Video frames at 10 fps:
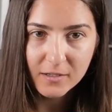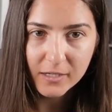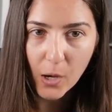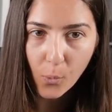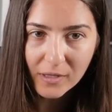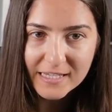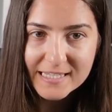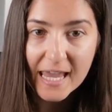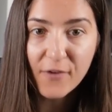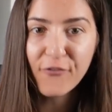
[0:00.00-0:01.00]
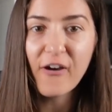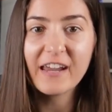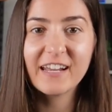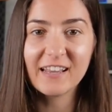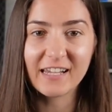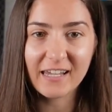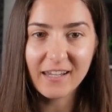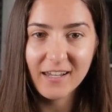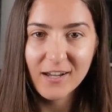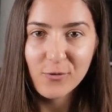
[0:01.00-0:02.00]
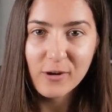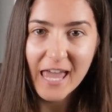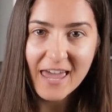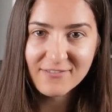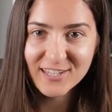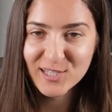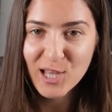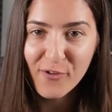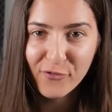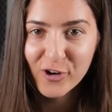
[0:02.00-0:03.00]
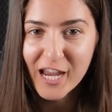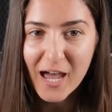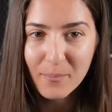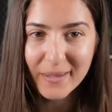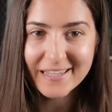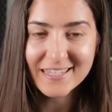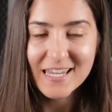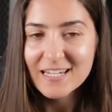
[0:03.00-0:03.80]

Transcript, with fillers: Okay, will they take? Finally! We have the Stafford Gambit.